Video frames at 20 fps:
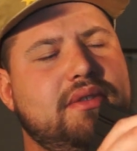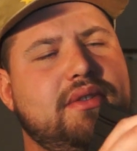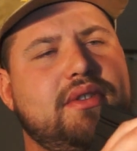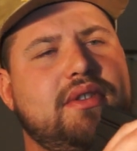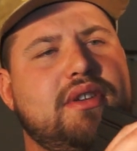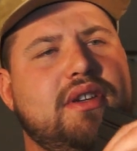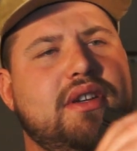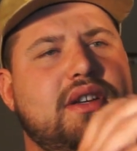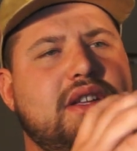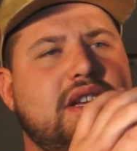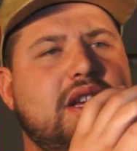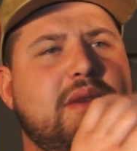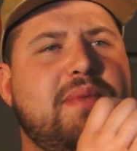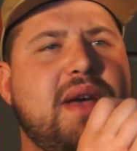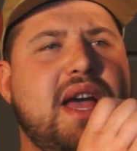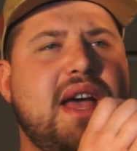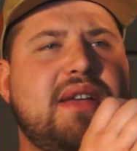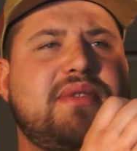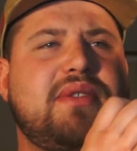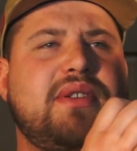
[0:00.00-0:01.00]
the
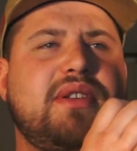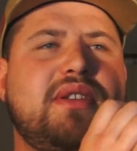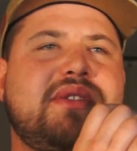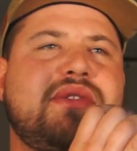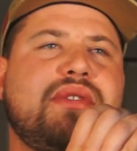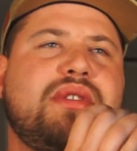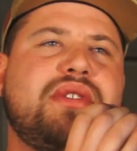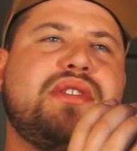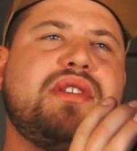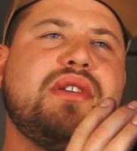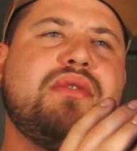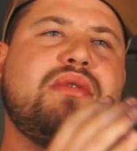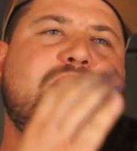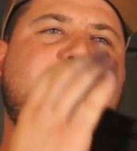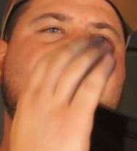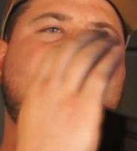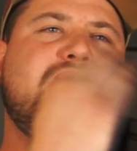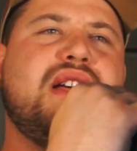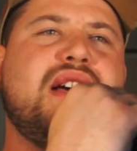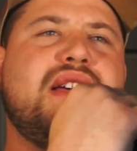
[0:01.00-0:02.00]
capacity is also a
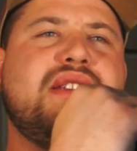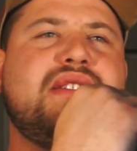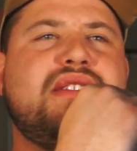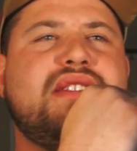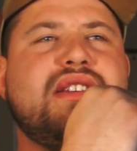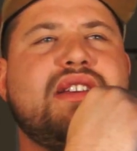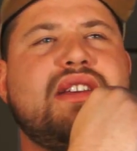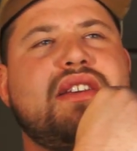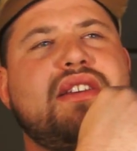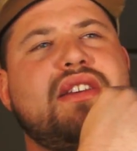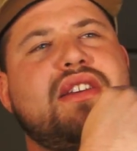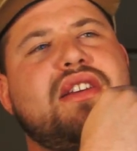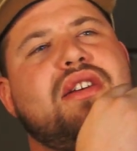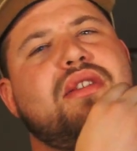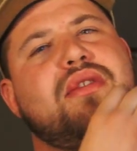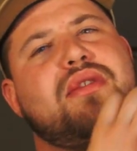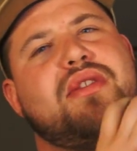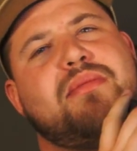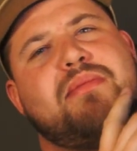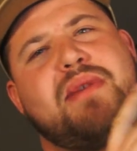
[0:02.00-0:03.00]
plus. You
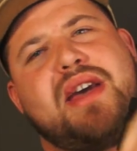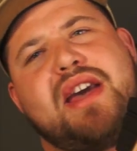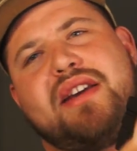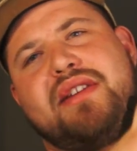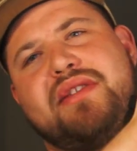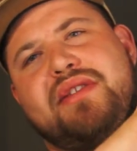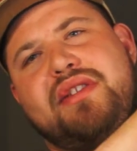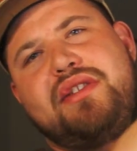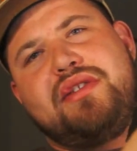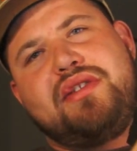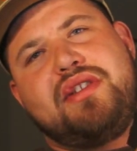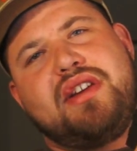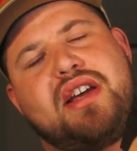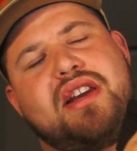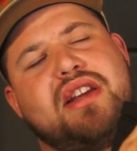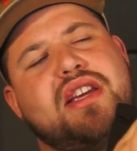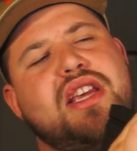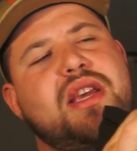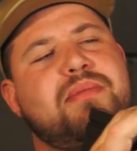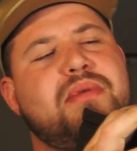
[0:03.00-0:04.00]
know, the magazines, you got
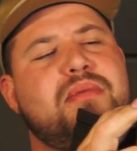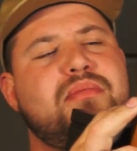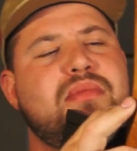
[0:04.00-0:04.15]
to keep in